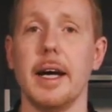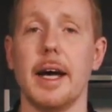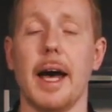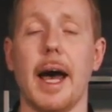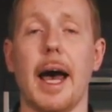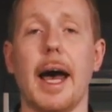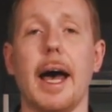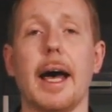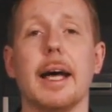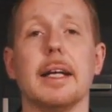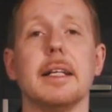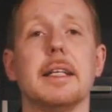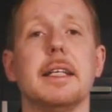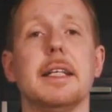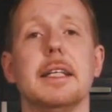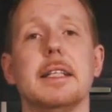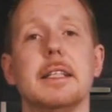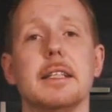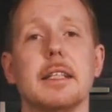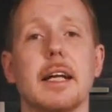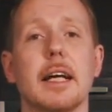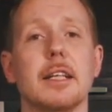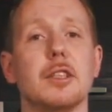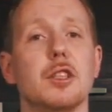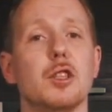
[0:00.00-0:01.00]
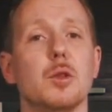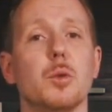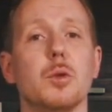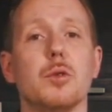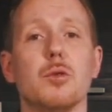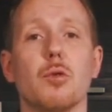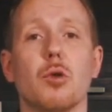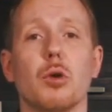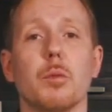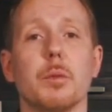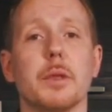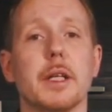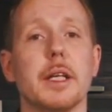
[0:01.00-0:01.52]
and heat it as you would
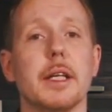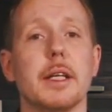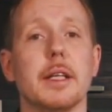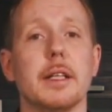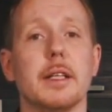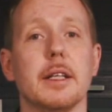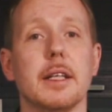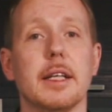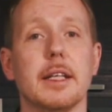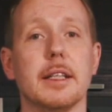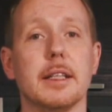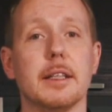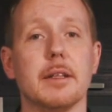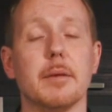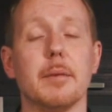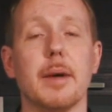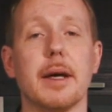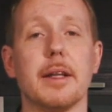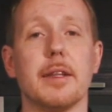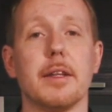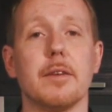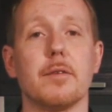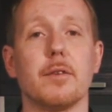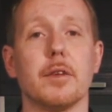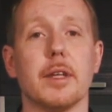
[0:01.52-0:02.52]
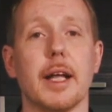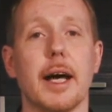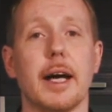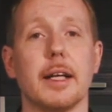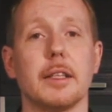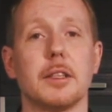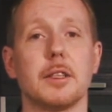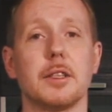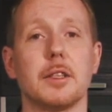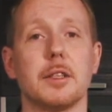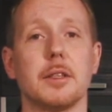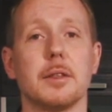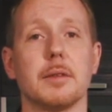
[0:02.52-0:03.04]
normally in the method for
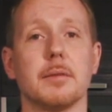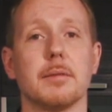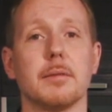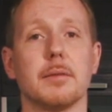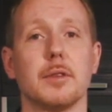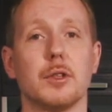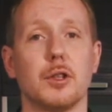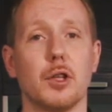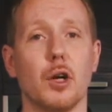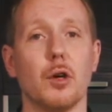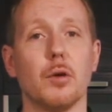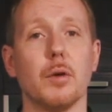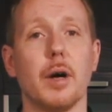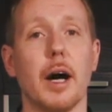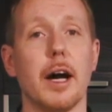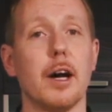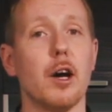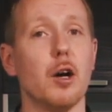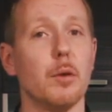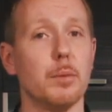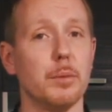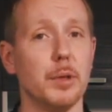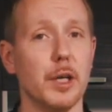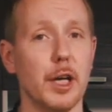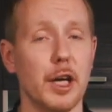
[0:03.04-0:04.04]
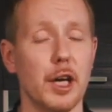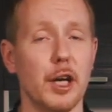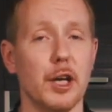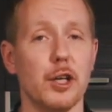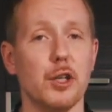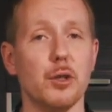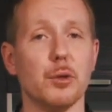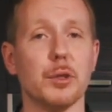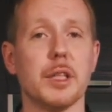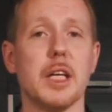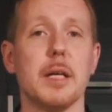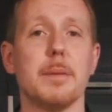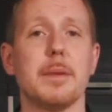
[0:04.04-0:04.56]
that. So I hope
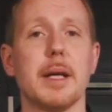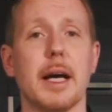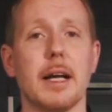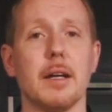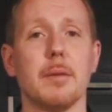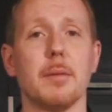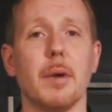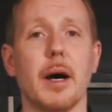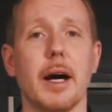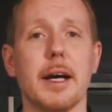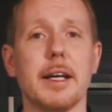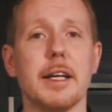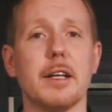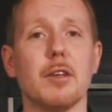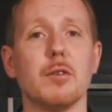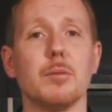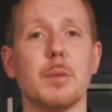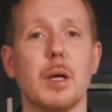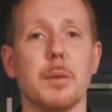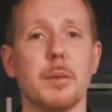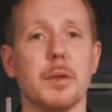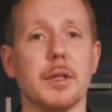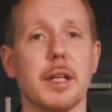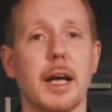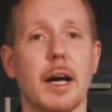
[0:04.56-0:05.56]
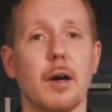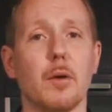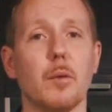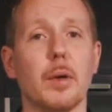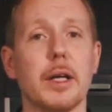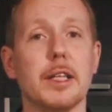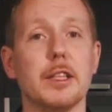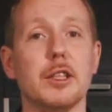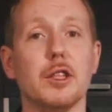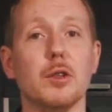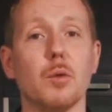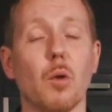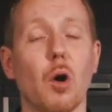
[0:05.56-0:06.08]
you'll keep that in mind and remember that
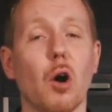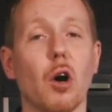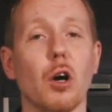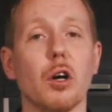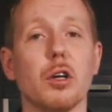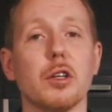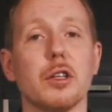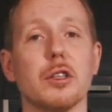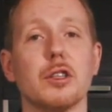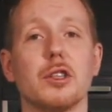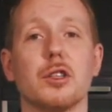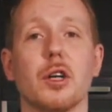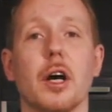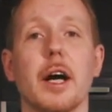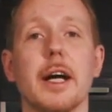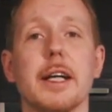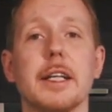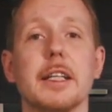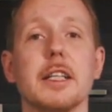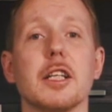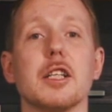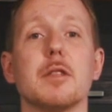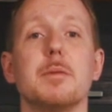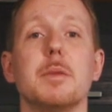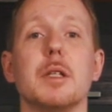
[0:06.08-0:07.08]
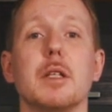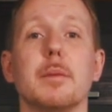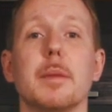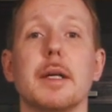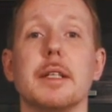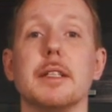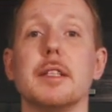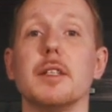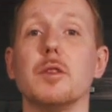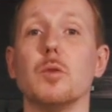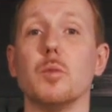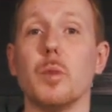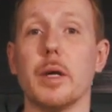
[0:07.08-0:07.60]
when you are trying and
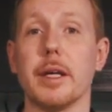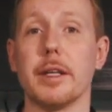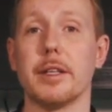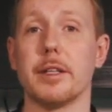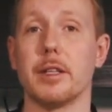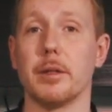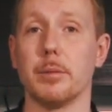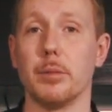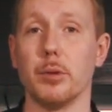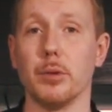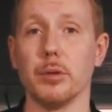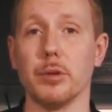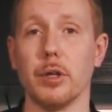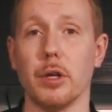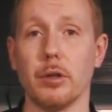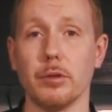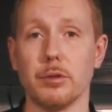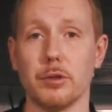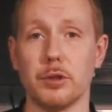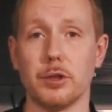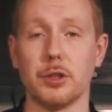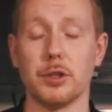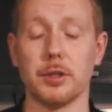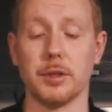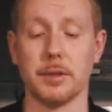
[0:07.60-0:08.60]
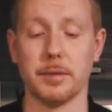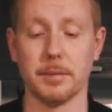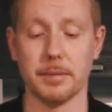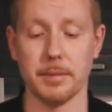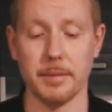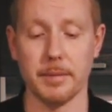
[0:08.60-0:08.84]
experimenting with the pulled oats.